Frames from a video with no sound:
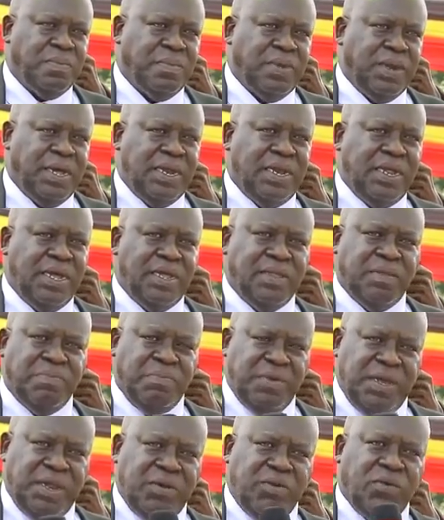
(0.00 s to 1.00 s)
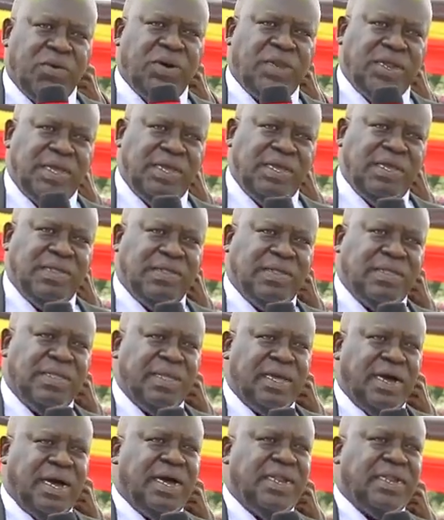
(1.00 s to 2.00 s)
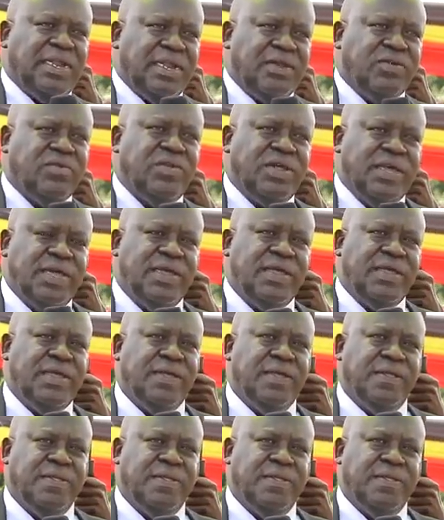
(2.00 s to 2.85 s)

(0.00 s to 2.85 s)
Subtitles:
Then he has been what he is until today.